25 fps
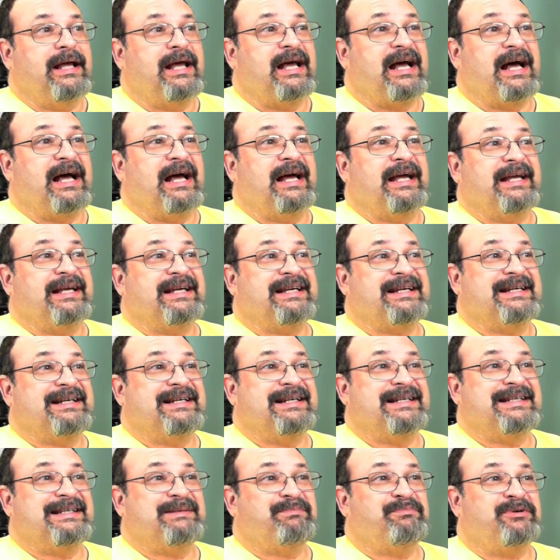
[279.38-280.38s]
I
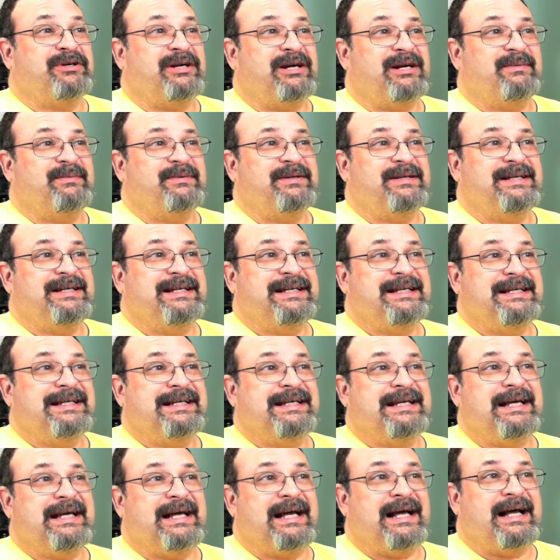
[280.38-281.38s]
could
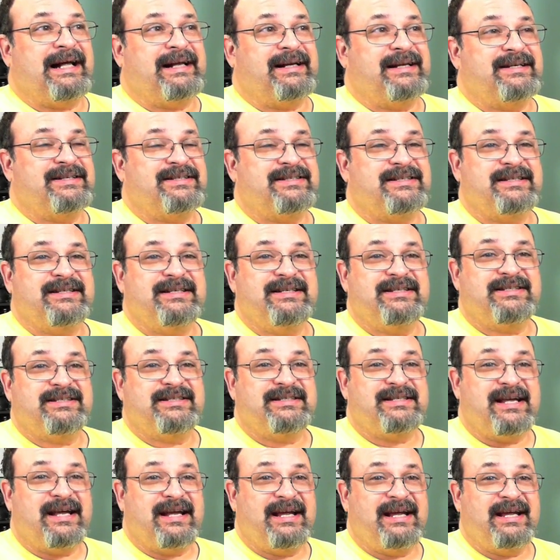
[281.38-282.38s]
probably honestly
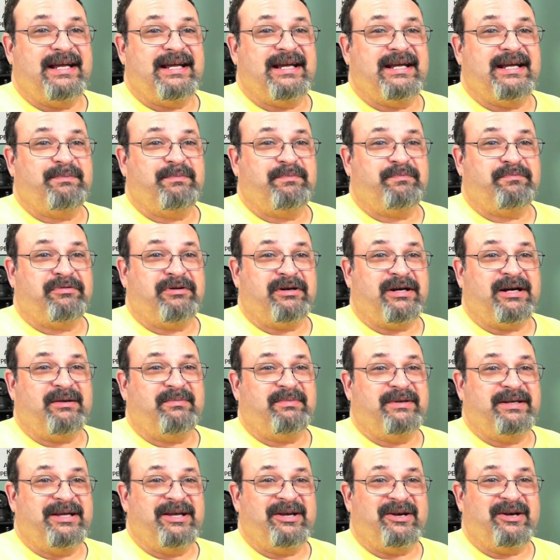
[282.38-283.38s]
say it
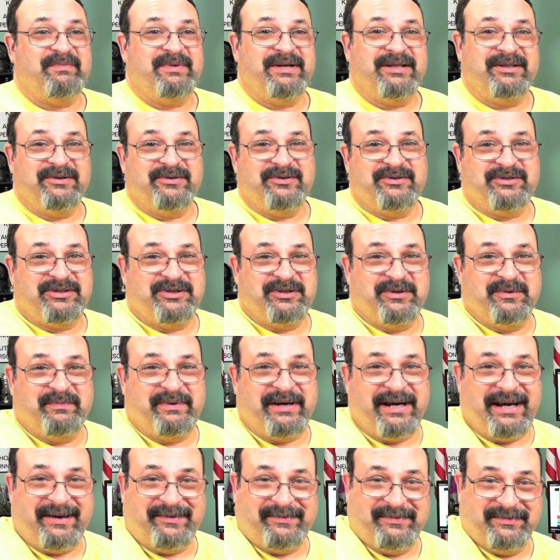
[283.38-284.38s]
probably helped me lose 2
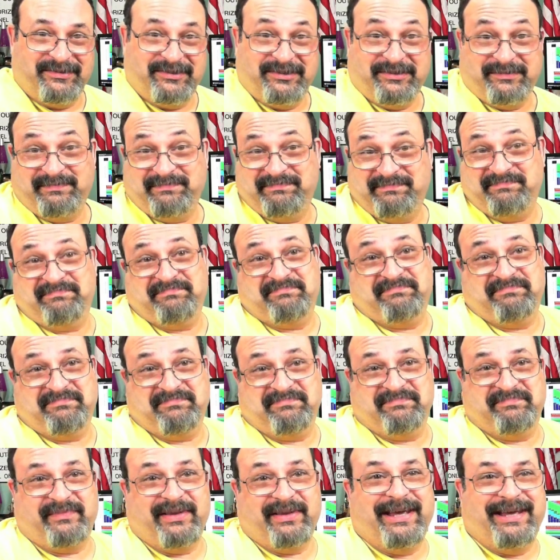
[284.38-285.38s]
pounds.
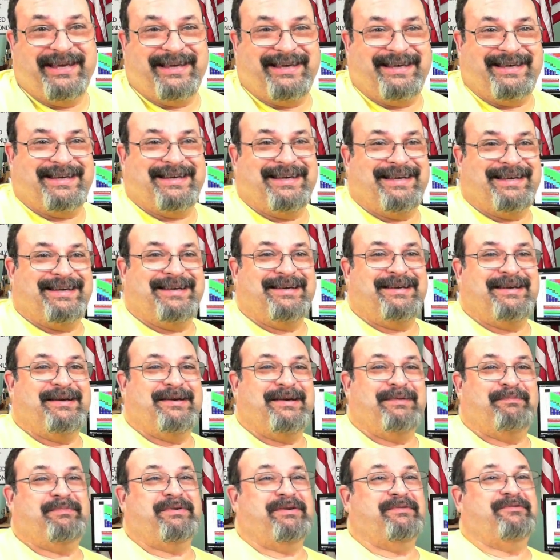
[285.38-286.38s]

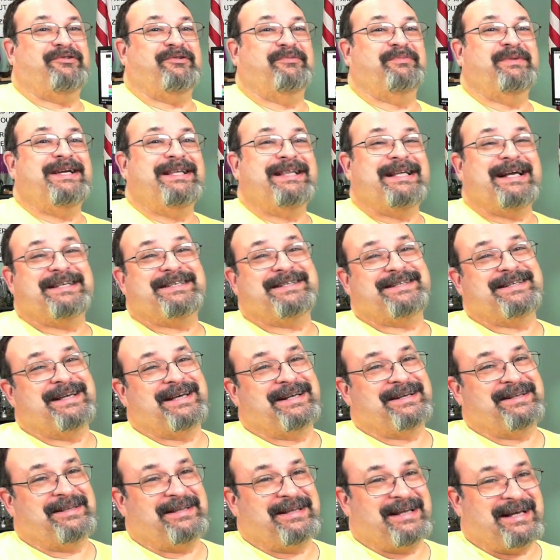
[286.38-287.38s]
But for me, that's
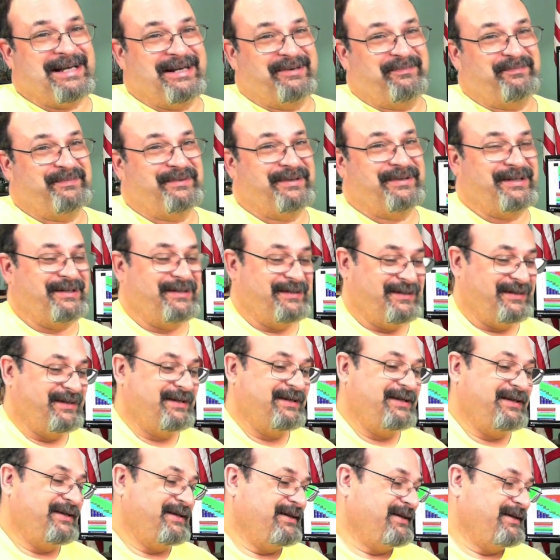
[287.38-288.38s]
not a lot, but
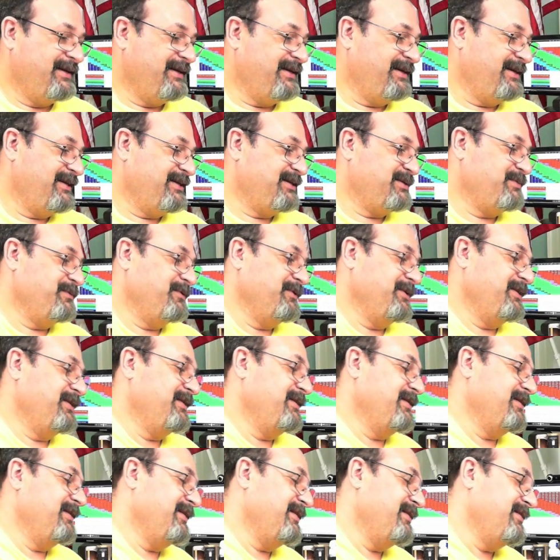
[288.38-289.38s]
it's pretty
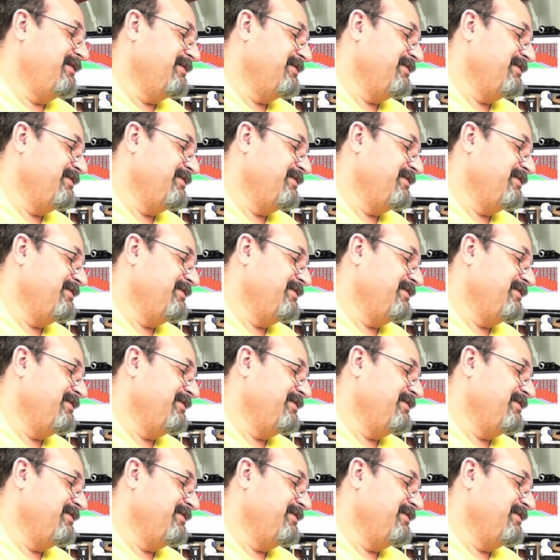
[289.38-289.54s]
good.